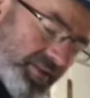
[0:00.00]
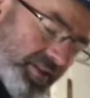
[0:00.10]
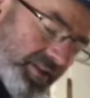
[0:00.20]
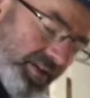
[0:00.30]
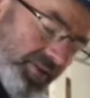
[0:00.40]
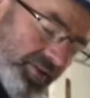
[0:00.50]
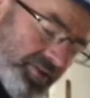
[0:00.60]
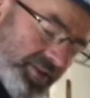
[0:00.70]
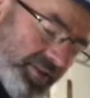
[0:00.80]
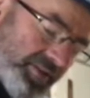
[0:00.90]
going on
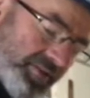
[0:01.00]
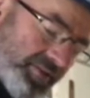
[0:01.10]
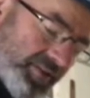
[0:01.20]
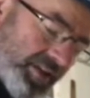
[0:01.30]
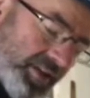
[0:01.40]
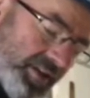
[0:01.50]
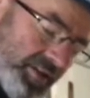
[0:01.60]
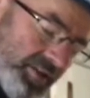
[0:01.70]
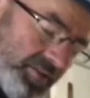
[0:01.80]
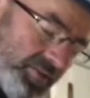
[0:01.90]
to
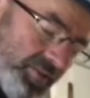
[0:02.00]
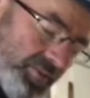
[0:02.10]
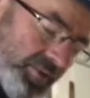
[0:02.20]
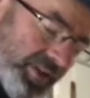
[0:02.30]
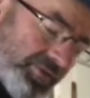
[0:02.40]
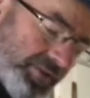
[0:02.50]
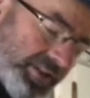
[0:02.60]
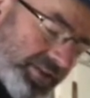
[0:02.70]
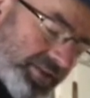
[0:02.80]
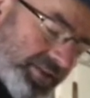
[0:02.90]
whatever it
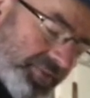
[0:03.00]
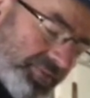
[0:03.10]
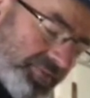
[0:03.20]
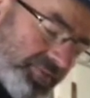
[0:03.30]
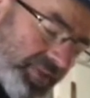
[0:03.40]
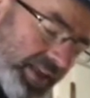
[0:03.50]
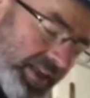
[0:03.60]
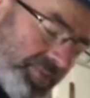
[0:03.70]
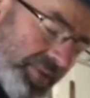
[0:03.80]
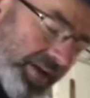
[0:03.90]
is,
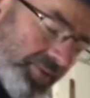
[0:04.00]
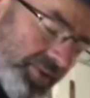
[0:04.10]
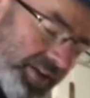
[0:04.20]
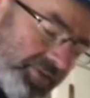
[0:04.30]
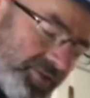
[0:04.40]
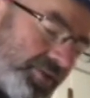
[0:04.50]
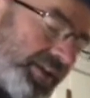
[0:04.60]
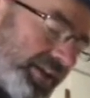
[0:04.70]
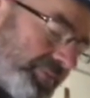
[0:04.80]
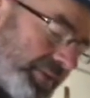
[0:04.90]
eBay or whatever, trying to
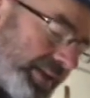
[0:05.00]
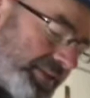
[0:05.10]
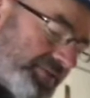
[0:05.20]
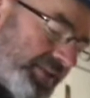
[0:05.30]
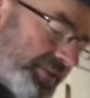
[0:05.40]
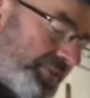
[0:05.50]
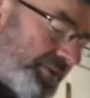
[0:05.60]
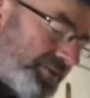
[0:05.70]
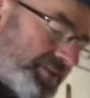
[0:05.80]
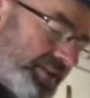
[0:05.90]
get blades for their mowers.